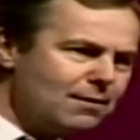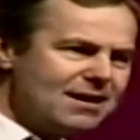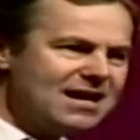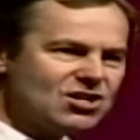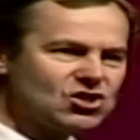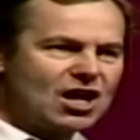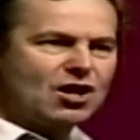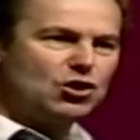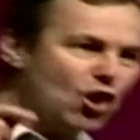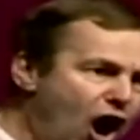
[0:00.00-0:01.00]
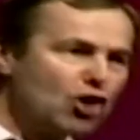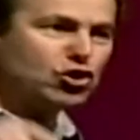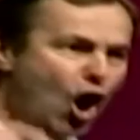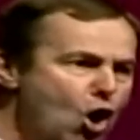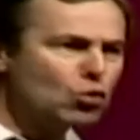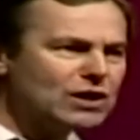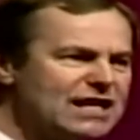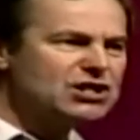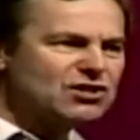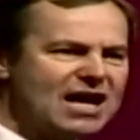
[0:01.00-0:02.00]
is not
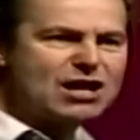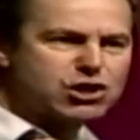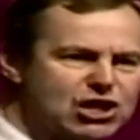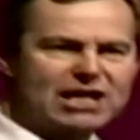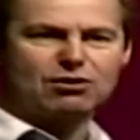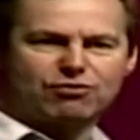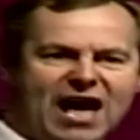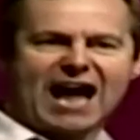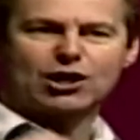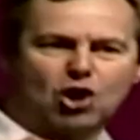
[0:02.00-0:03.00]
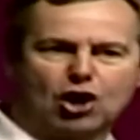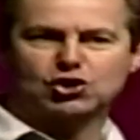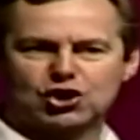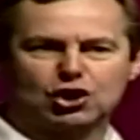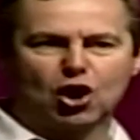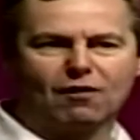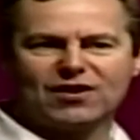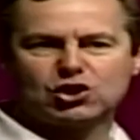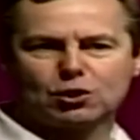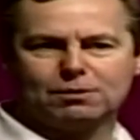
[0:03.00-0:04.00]
only do they think their God's the God
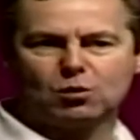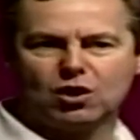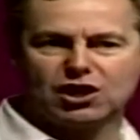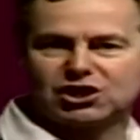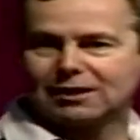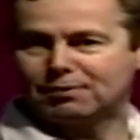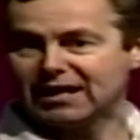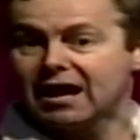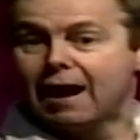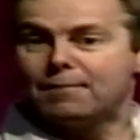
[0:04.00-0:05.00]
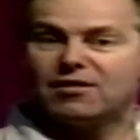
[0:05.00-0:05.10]
they should be worshipping, but